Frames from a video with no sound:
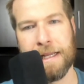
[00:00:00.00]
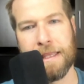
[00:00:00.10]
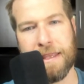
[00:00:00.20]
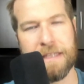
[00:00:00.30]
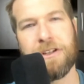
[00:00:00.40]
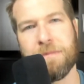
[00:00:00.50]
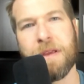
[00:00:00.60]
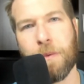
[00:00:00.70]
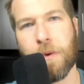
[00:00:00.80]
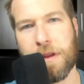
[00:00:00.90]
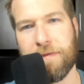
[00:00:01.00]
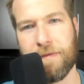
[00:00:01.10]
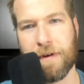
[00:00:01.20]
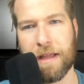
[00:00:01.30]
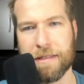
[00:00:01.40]
This should be a warning
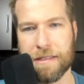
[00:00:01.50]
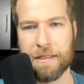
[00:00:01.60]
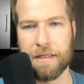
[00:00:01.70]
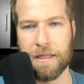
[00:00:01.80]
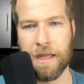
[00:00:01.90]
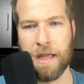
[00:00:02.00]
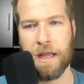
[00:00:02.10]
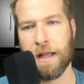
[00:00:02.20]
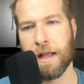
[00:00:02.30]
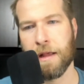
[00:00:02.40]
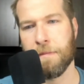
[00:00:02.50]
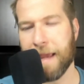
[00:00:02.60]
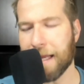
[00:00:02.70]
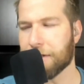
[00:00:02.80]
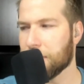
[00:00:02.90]
for us.
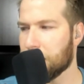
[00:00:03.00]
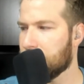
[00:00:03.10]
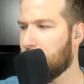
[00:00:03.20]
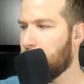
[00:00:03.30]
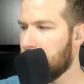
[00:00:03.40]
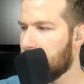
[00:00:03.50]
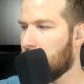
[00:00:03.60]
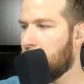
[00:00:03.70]
Make sure that we are